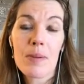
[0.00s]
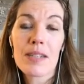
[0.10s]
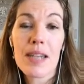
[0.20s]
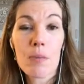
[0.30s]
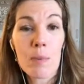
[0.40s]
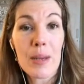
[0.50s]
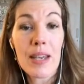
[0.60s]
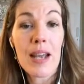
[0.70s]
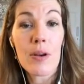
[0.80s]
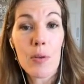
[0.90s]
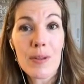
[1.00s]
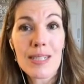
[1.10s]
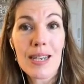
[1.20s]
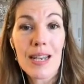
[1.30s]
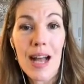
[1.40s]
because that will be
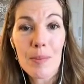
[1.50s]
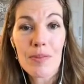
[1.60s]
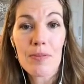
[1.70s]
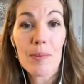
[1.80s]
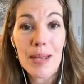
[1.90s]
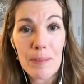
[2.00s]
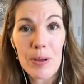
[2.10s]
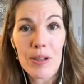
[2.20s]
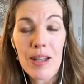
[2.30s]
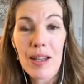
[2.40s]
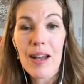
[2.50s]
enormously helpful for people.